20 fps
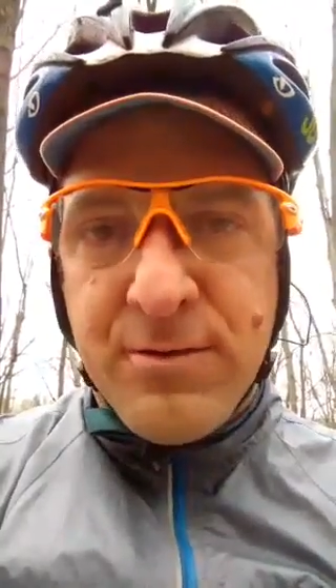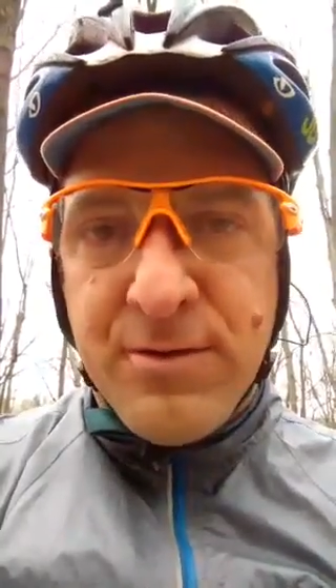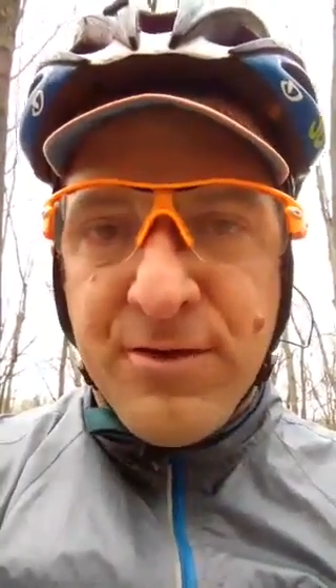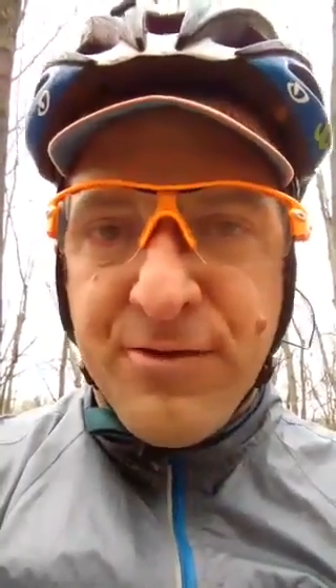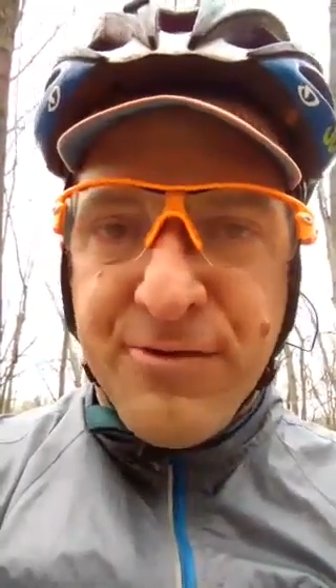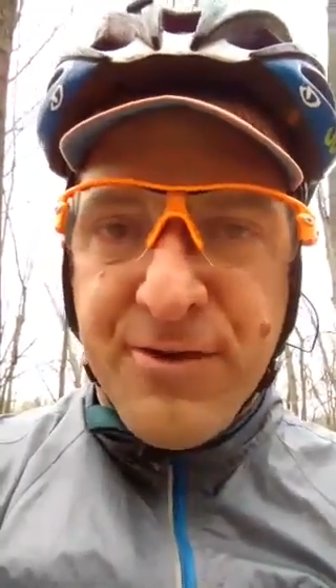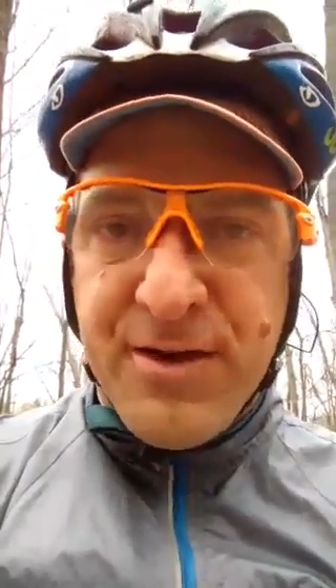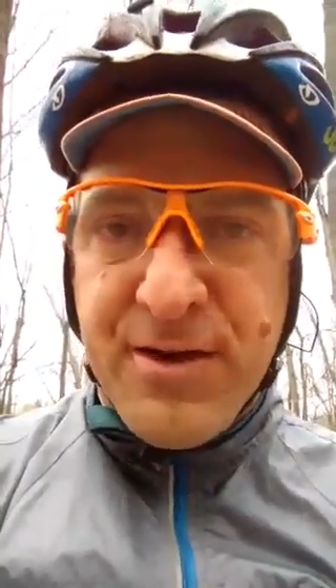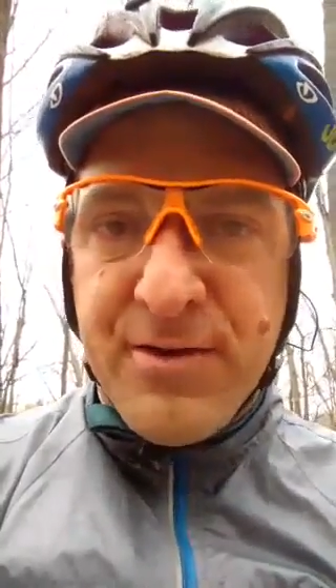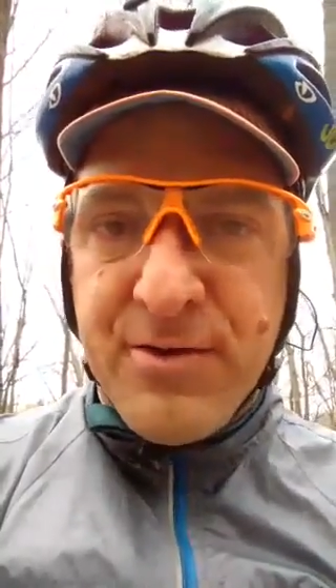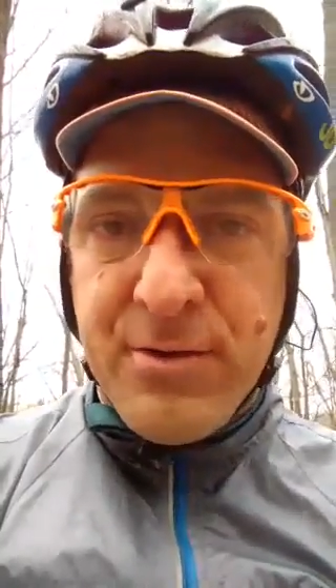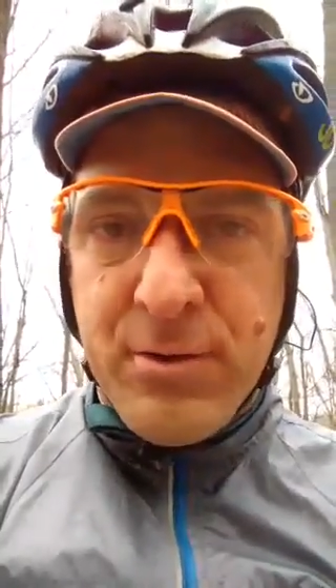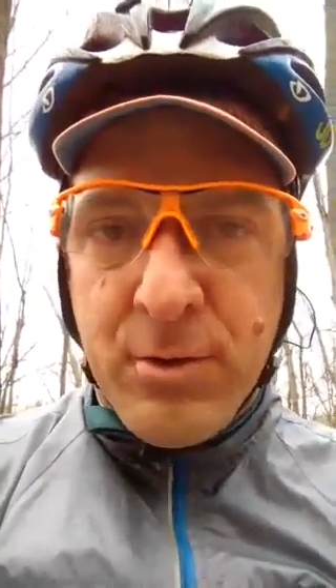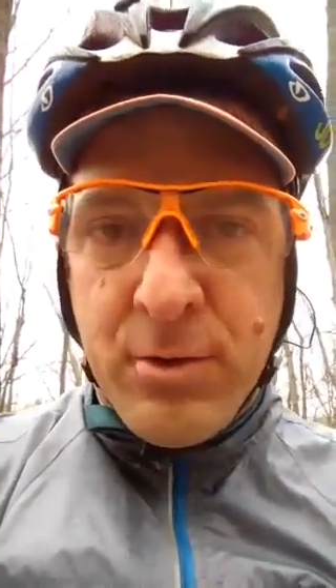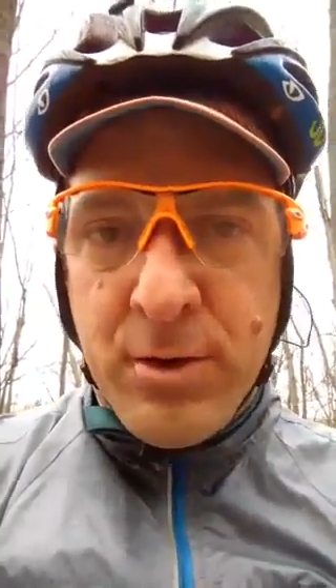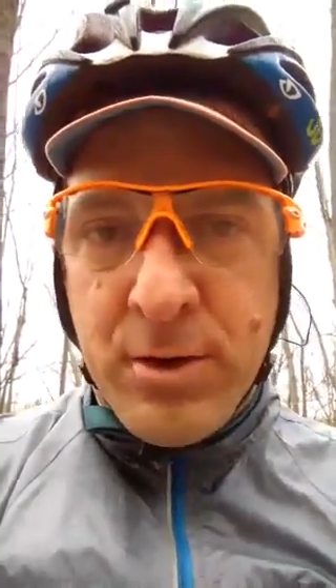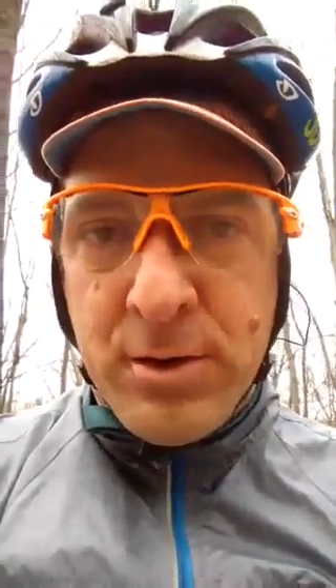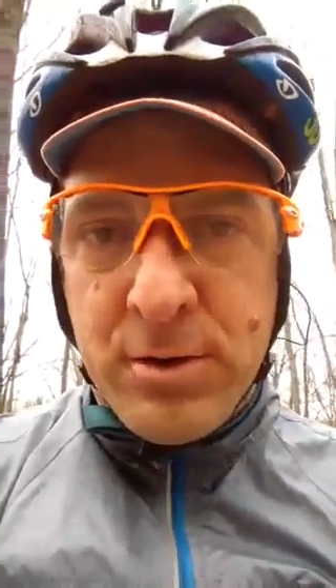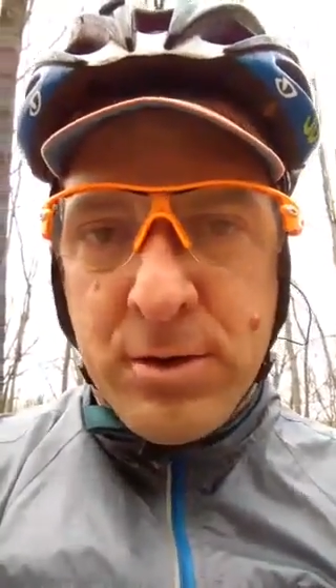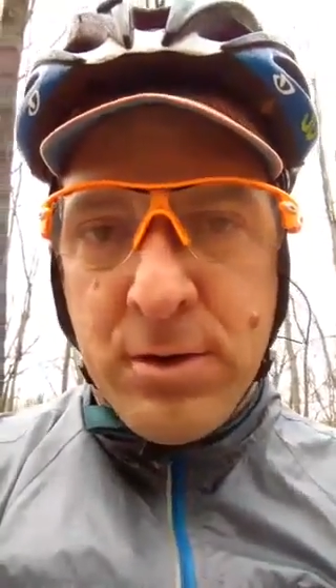your friends
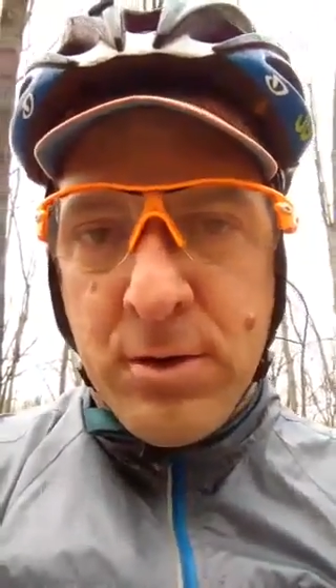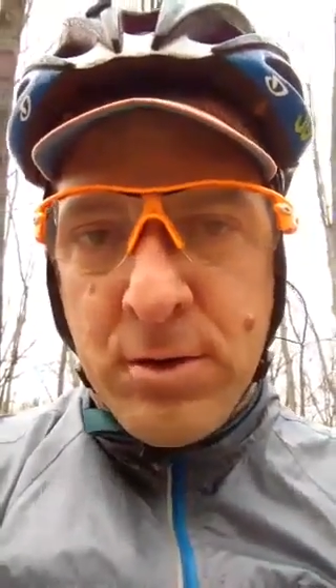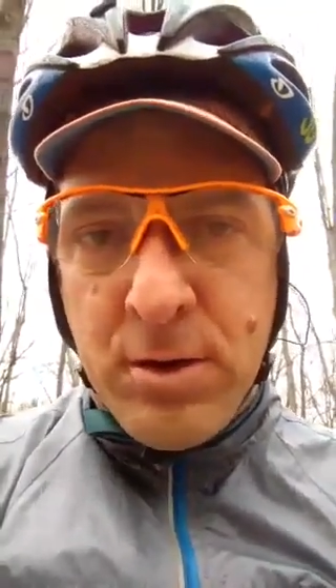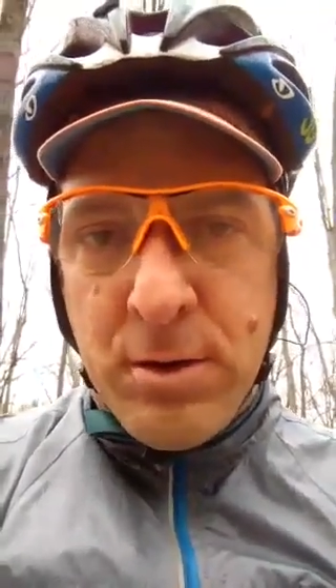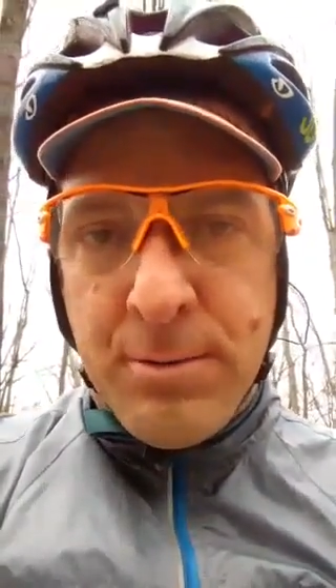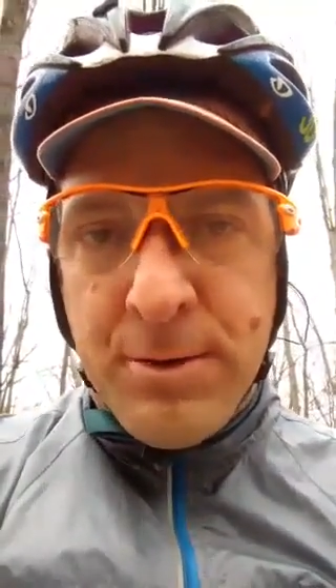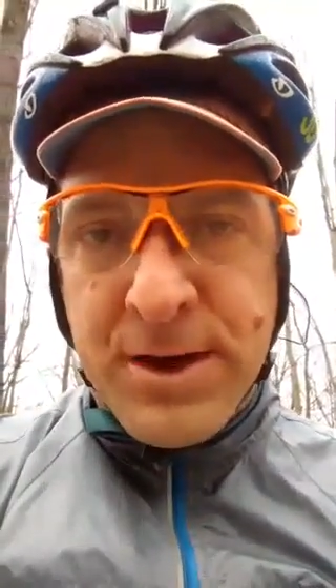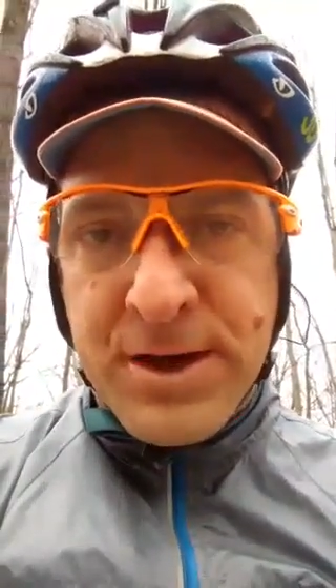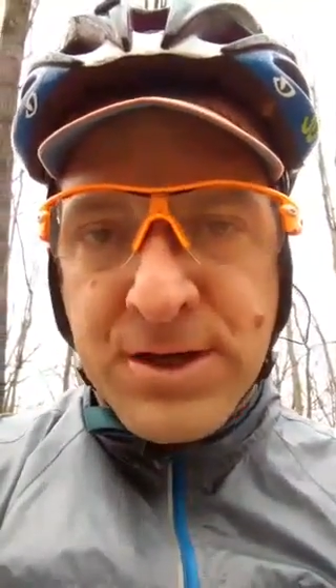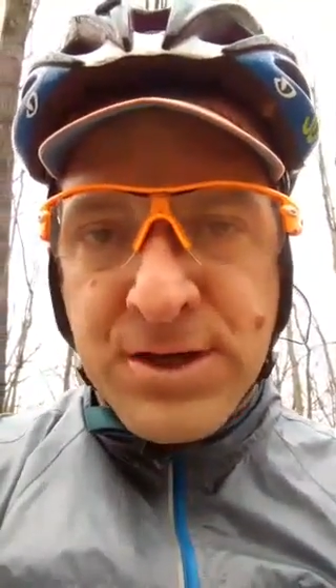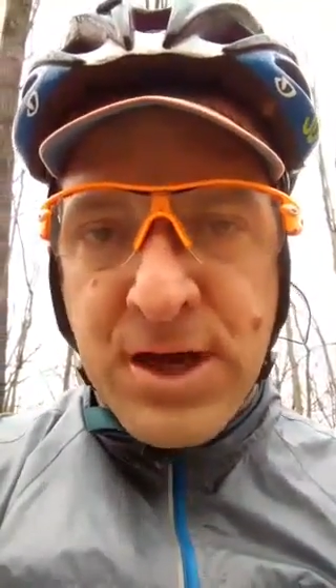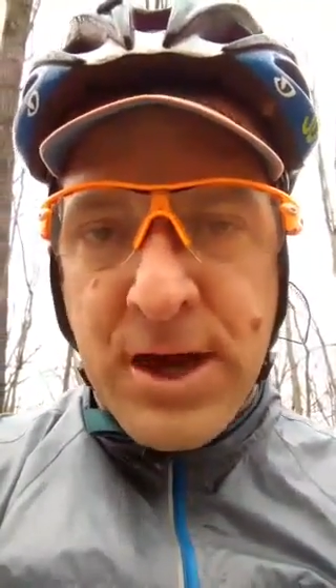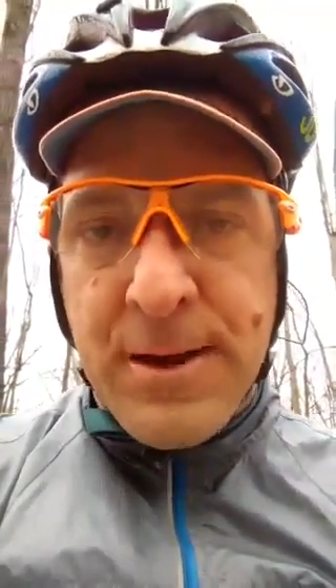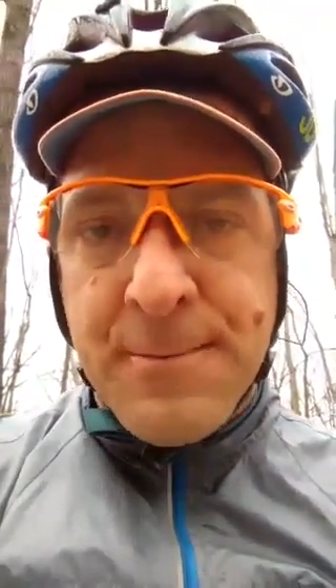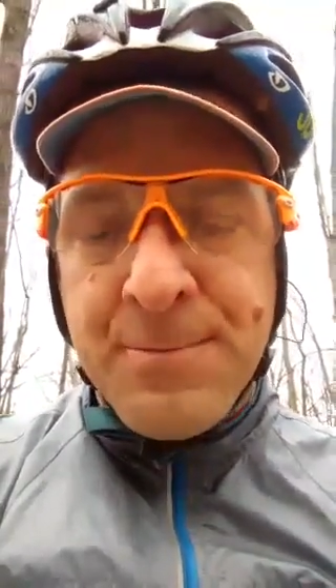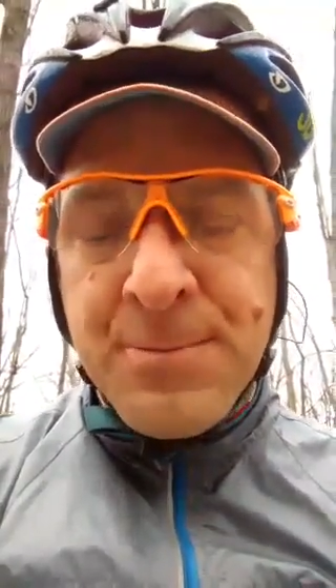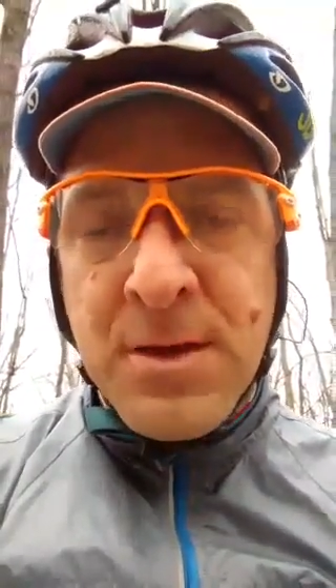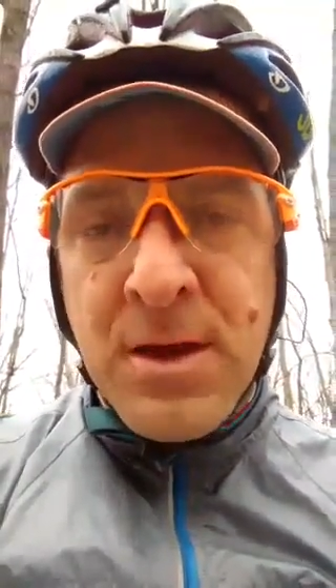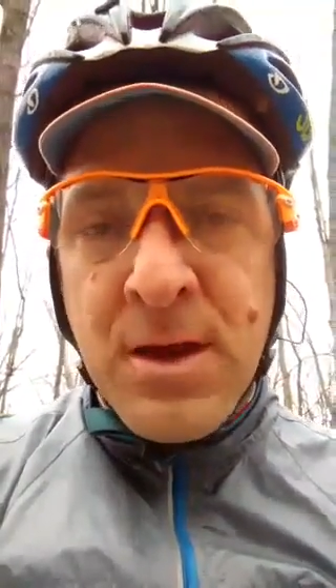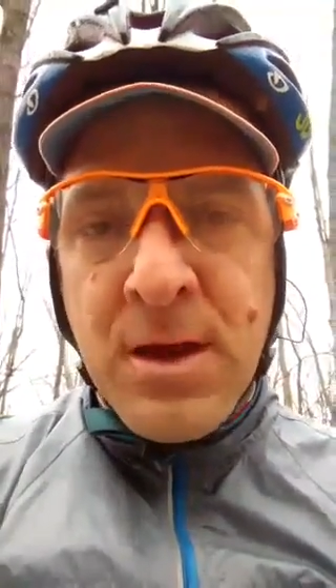or your local bike shop.